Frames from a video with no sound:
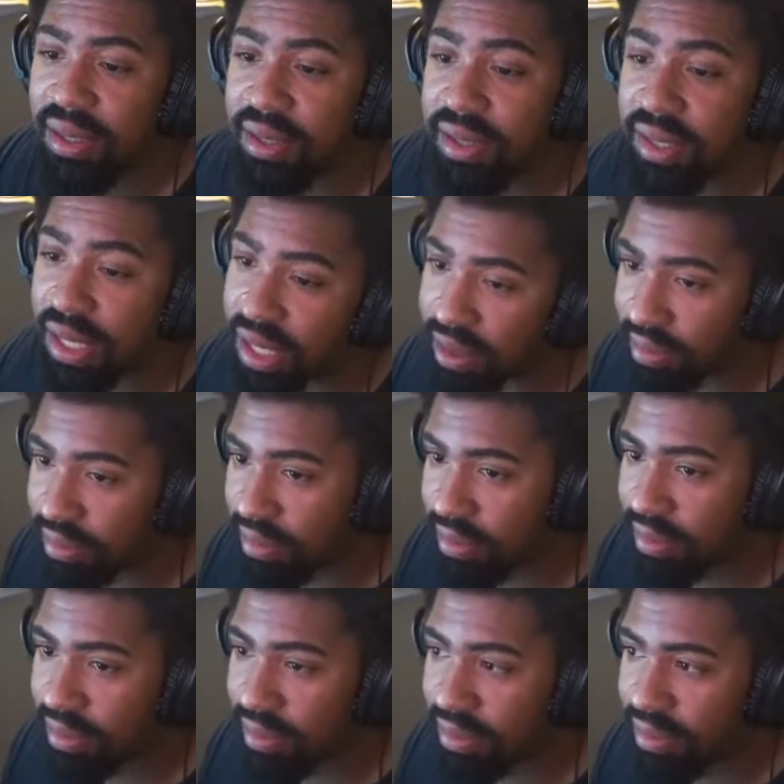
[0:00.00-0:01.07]
Steam,
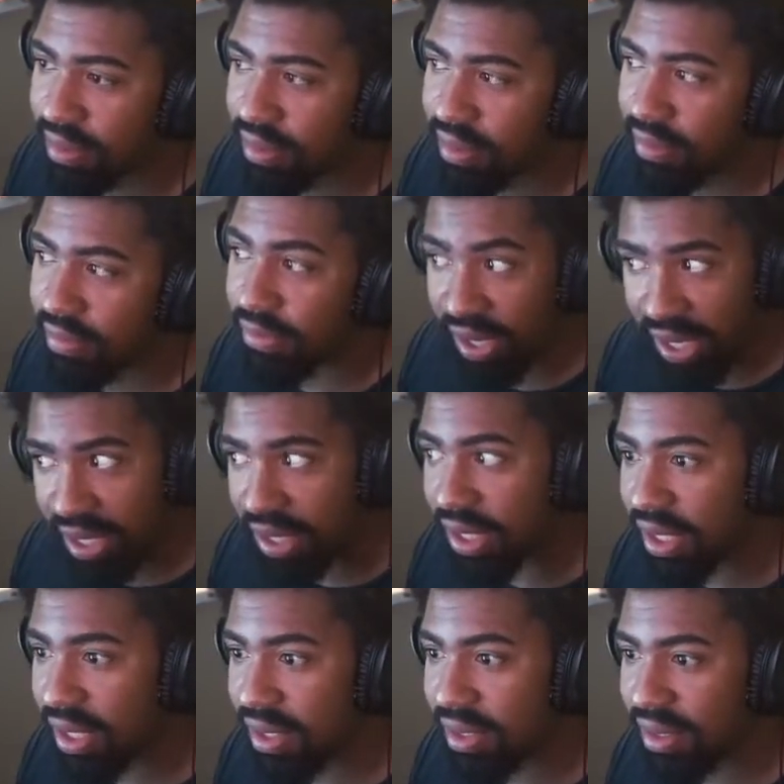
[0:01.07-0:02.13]

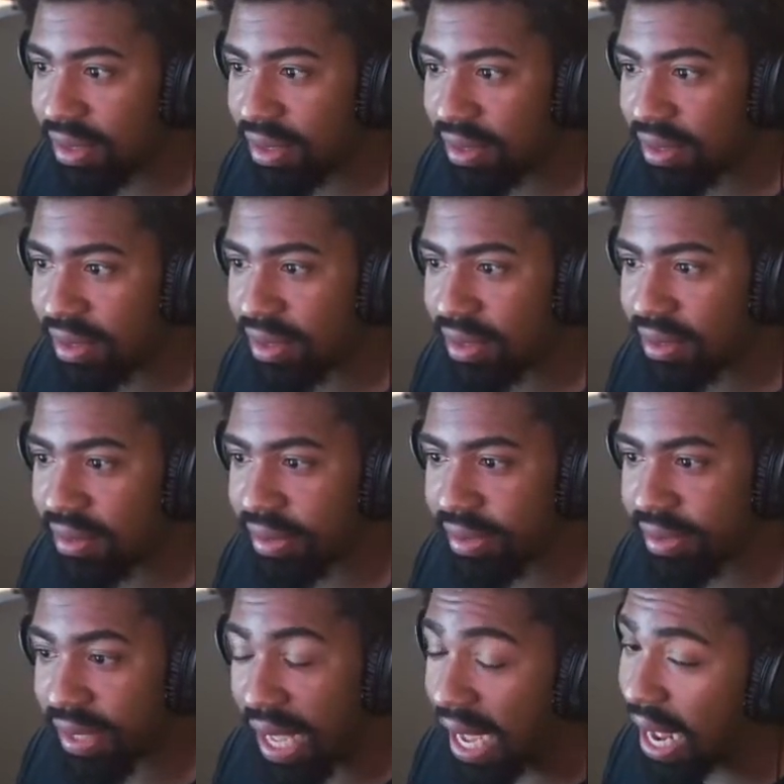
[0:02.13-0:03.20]
finally.
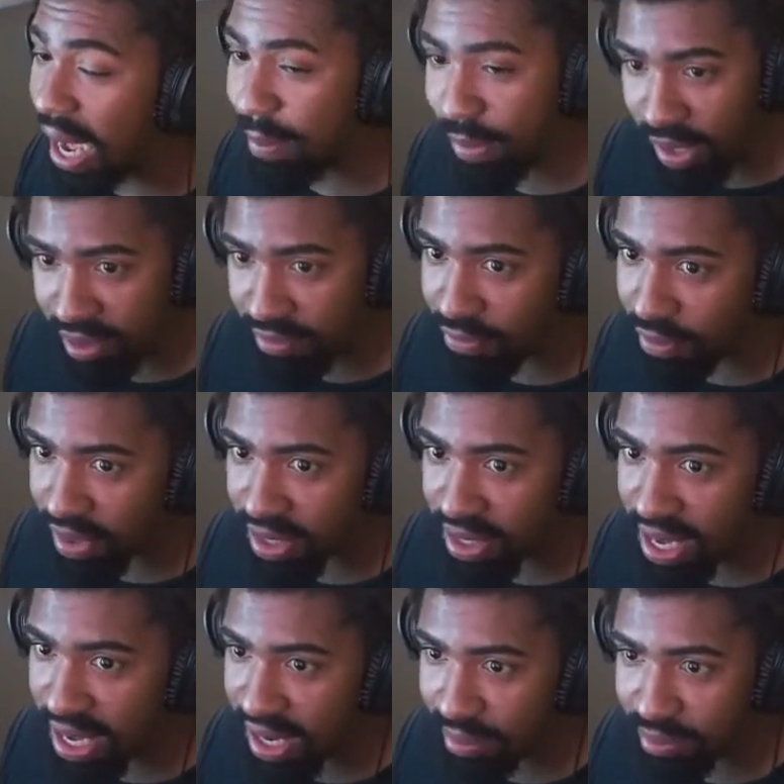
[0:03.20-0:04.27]
I'm looking forward to
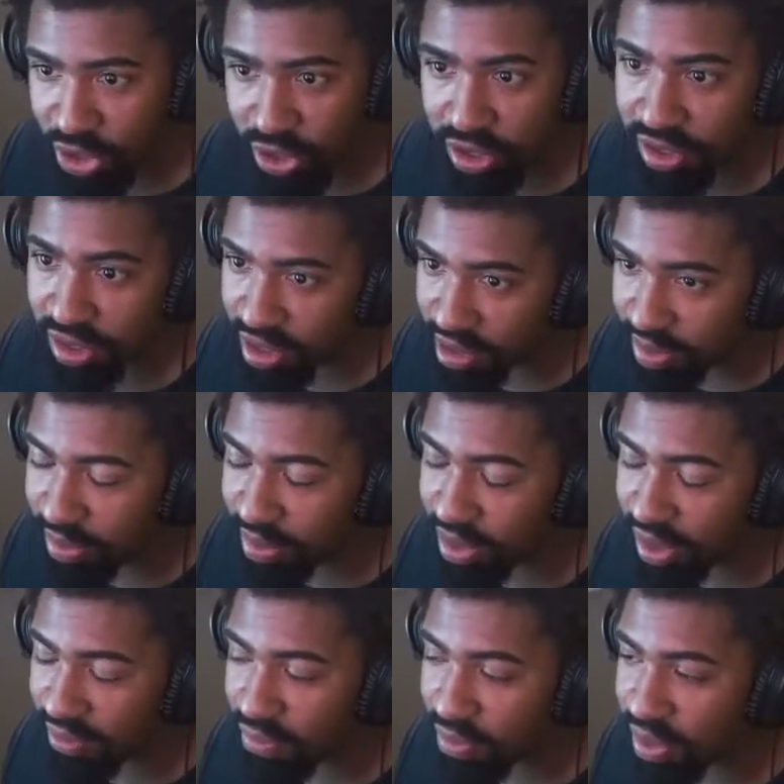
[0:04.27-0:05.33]
that. I'm sure there's other people
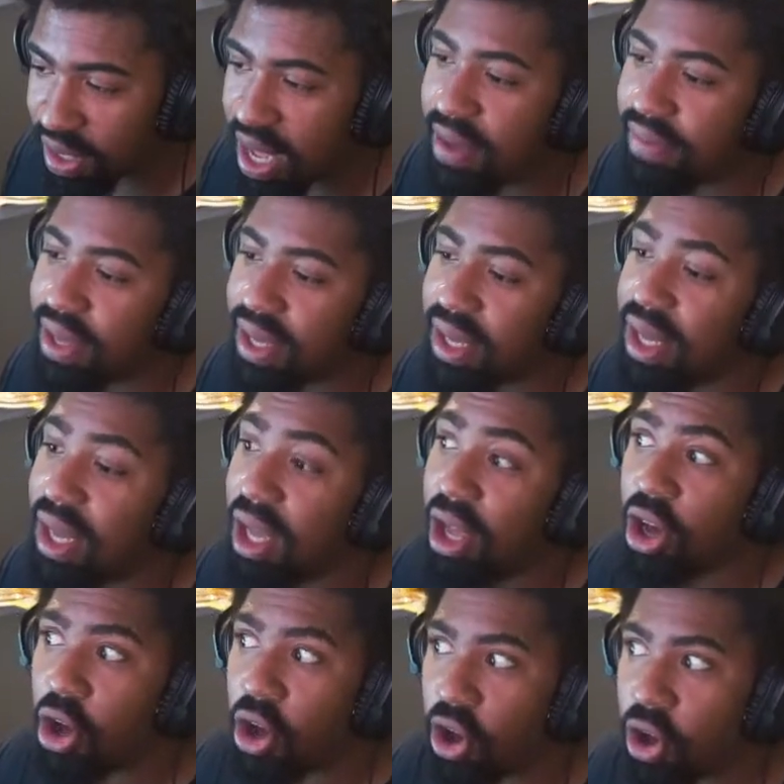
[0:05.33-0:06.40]
looking forward to having
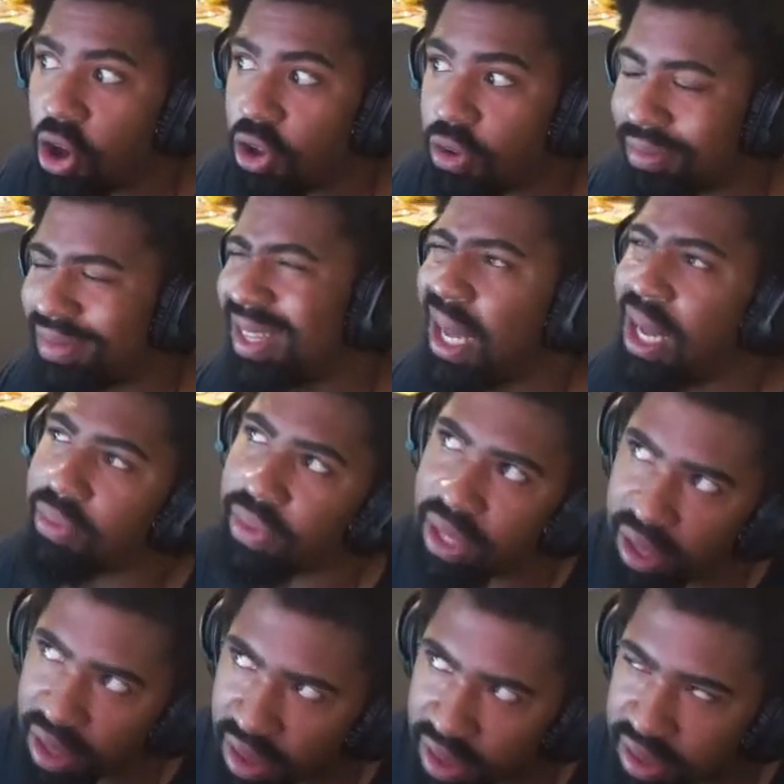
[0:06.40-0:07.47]
well, not really
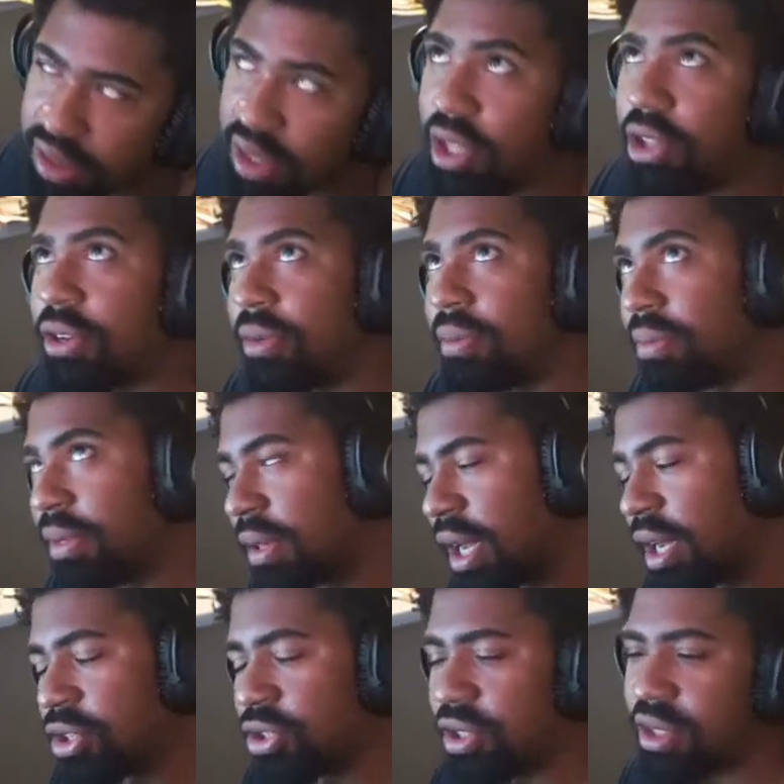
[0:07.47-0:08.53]
all. There's other
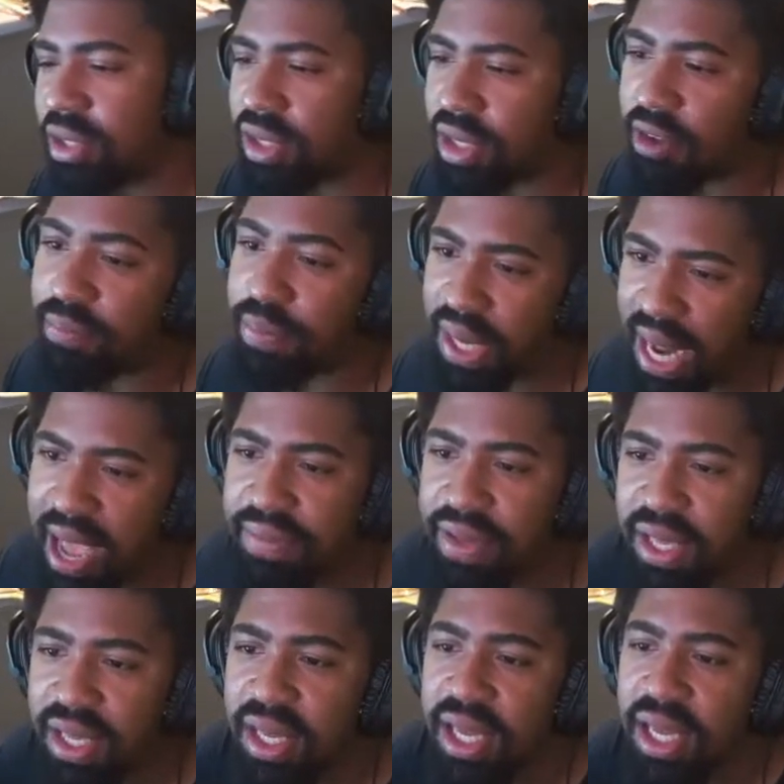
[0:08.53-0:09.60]
launchers and stuff, but
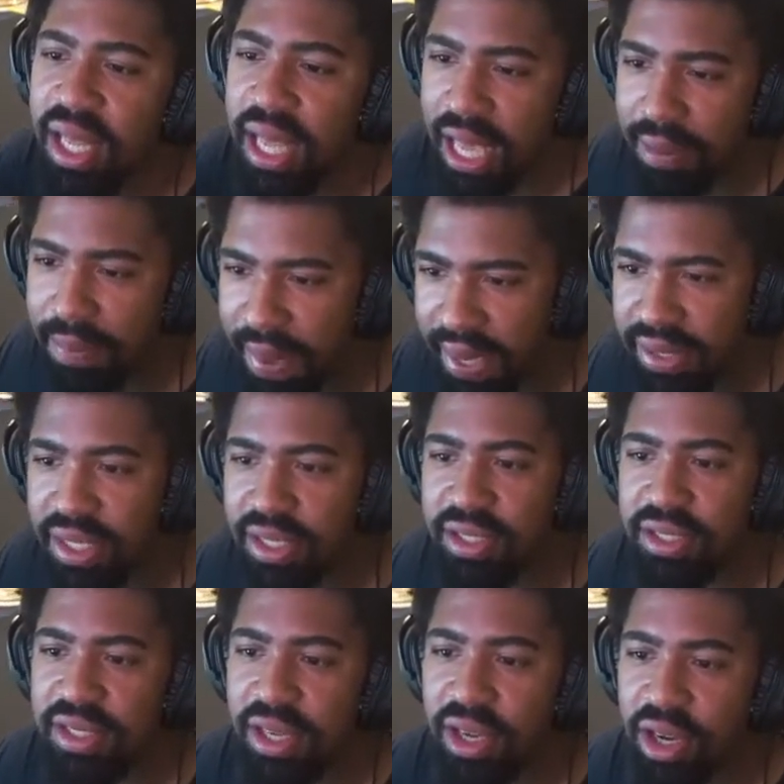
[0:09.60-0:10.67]
having Apex
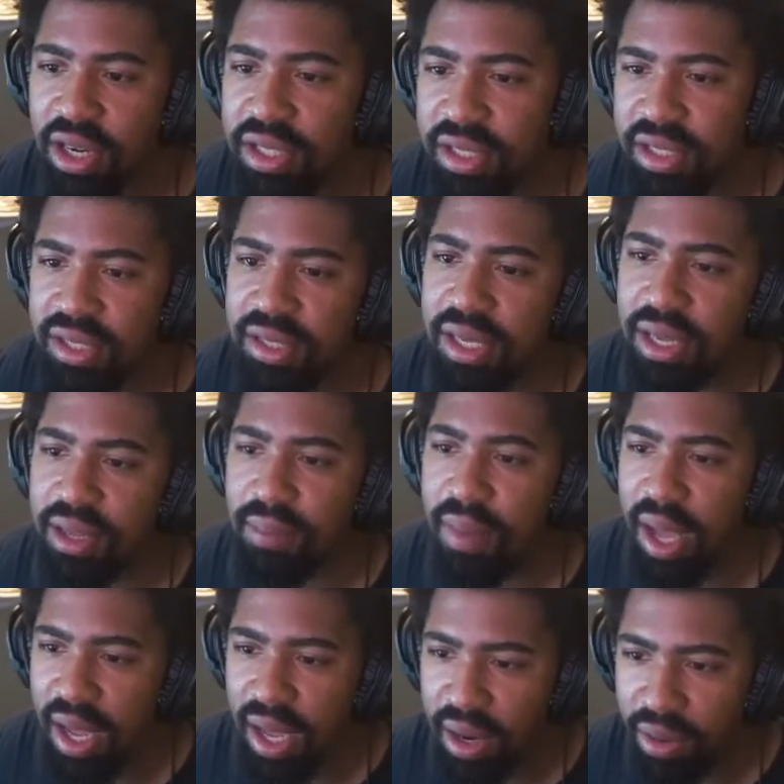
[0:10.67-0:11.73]
Legends on Steam
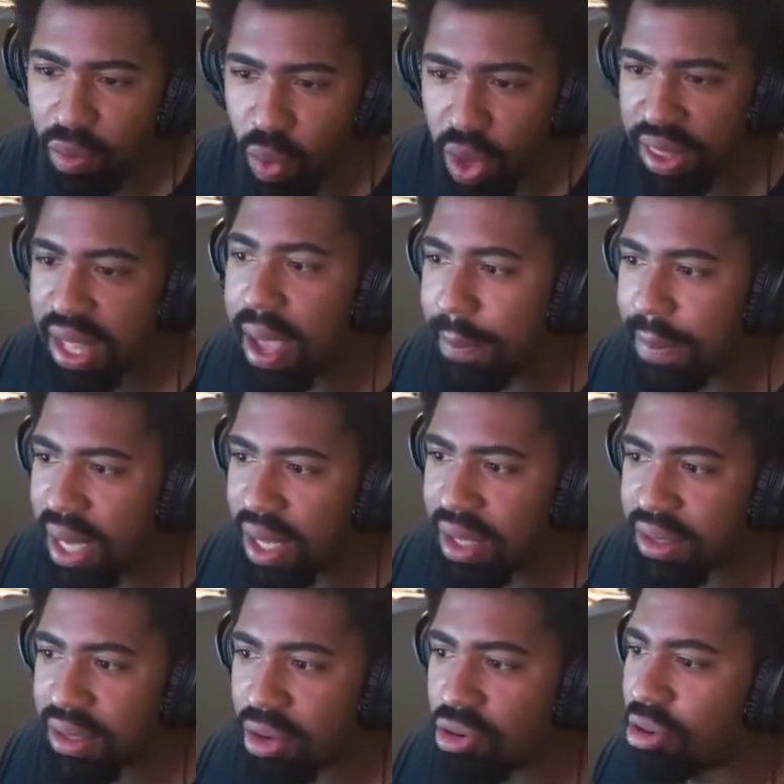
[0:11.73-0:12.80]
and what that
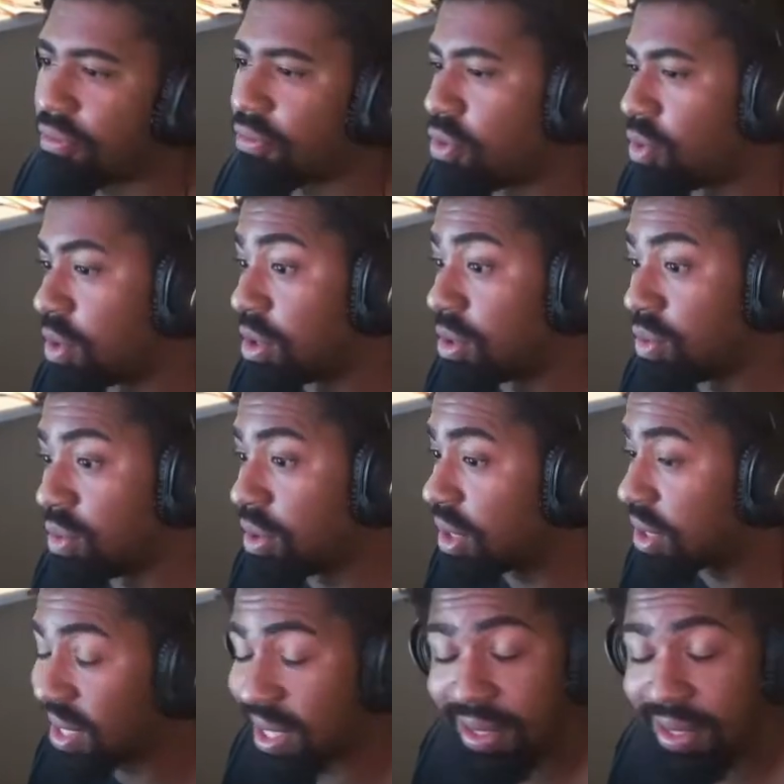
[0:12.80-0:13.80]
means going forward is,